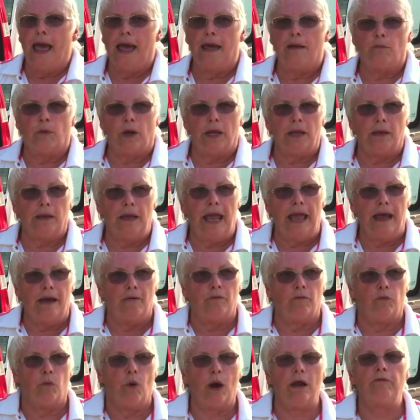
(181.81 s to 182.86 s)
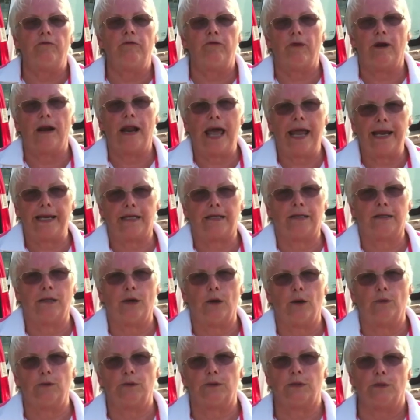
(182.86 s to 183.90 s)
and we have one for light
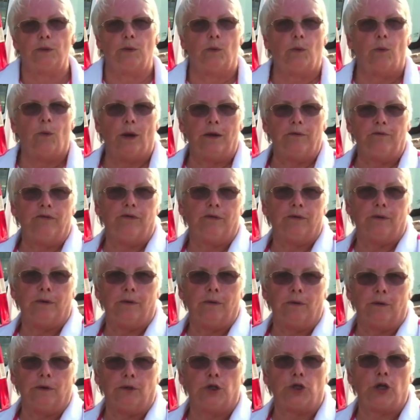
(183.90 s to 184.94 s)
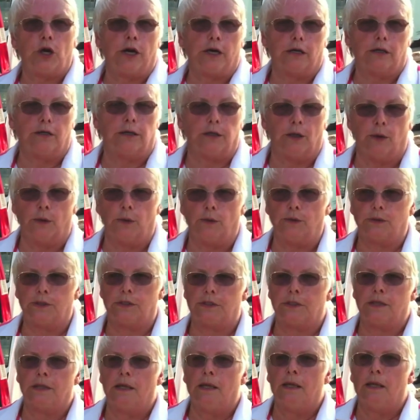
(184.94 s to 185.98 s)
clothes, one for dark
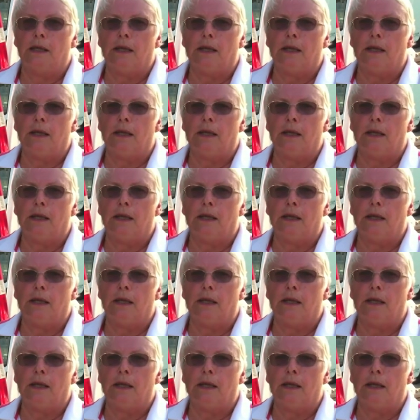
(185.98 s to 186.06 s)
clothes.